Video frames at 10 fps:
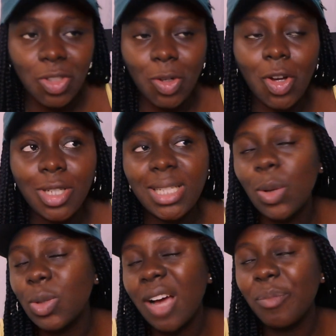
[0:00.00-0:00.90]
you know, because
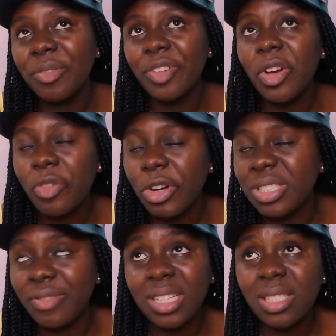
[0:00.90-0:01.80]
it would have been very, very
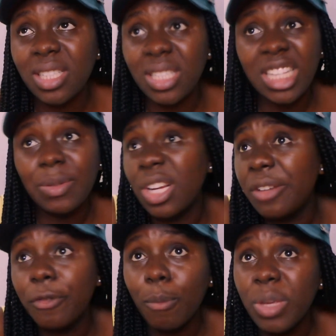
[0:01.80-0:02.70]
devastating,
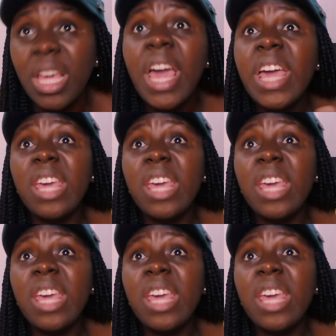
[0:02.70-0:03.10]
especially for me,